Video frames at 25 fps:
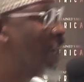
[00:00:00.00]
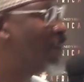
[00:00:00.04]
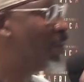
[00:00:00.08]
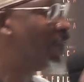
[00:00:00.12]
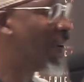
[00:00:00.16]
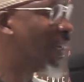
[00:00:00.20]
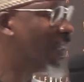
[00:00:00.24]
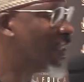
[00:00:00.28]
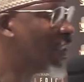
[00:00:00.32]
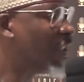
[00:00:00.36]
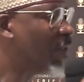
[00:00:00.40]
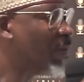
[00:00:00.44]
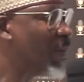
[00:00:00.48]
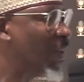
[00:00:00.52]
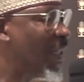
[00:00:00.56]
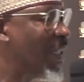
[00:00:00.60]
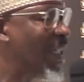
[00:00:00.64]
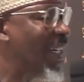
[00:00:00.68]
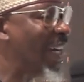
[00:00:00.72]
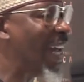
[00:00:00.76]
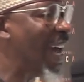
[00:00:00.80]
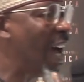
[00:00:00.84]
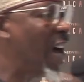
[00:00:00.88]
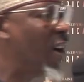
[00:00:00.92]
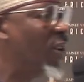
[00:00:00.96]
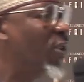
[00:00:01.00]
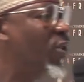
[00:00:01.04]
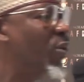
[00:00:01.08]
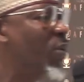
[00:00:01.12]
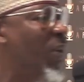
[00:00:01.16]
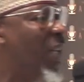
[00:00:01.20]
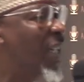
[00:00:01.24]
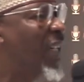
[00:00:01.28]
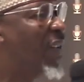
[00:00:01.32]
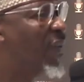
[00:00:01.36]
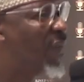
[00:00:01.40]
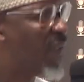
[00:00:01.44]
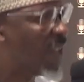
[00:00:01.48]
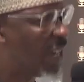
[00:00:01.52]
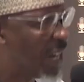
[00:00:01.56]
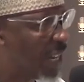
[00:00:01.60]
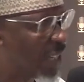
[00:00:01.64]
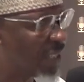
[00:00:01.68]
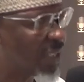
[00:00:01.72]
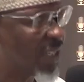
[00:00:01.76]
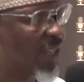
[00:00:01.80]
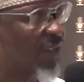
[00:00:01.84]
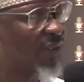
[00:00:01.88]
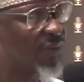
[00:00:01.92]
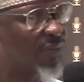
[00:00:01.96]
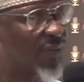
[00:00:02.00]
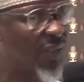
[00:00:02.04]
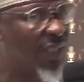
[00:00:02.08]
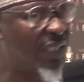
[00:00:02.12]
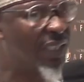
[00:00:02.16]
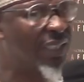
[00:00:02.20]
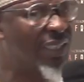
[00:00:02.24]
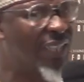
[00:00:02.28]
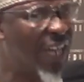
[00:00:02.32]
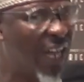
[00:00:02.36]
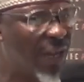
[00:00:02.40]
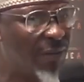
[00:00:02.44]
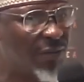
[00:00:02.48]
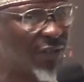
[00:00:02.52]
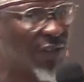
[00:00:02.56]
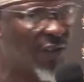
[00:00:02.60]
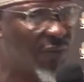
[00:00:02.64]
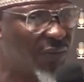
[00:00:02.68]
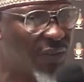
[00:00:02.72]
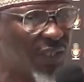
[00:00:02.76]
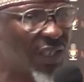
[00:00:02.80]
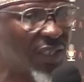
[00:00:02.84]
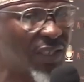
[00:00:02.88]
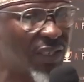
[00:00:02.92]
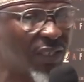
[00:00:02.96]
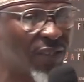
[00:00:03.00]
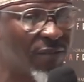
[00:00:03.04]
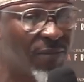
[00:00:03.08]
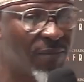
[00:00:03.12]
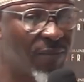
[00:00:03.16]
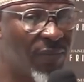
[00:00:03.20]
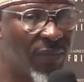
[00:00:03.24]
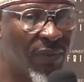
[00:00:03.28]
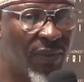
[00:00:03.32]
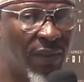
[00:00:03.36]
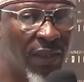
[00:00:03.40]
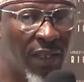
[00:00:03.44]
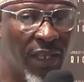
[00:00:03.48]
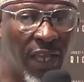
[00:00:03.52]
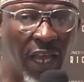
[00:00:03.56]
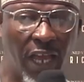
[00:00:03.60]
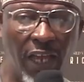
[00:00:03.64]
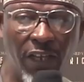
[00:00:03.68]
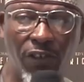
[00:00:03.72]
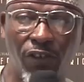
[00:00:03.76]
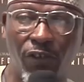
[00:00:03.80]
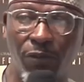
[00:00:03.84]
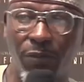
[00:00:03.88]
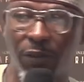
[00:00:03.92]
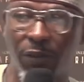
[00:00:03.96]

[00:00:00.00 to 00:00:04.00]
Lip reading: at the participatory, how do we defend ourselves in times of this? I